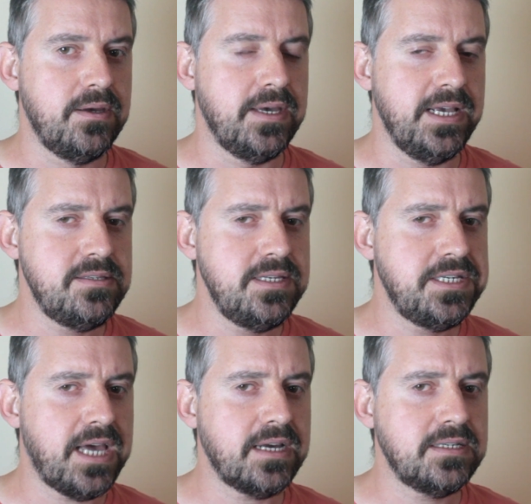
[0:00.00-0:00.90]
is the
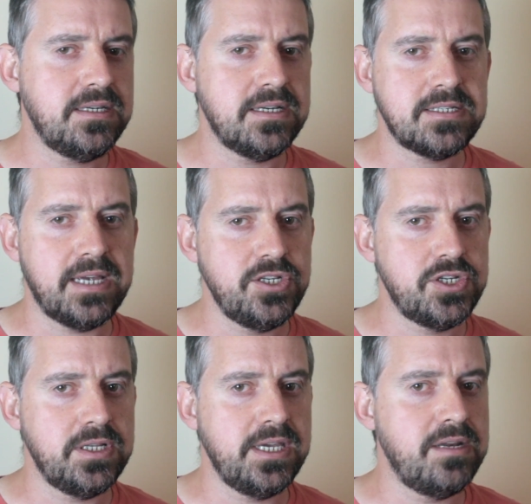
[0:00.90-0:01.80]
Dagda
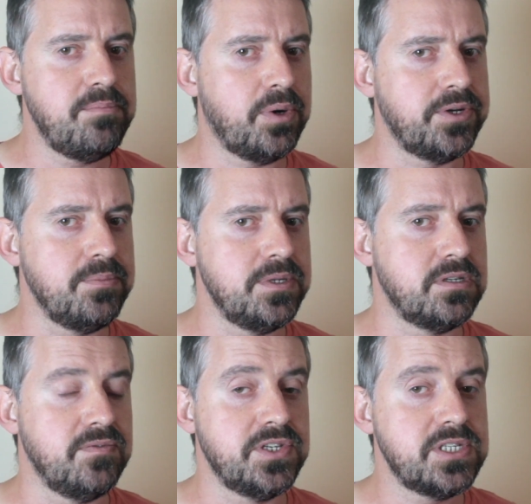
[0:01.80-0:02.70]
essentially an embodiment
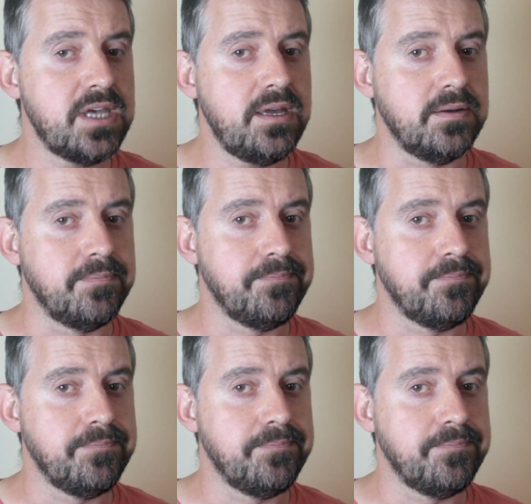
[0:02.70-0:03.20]
of the sun?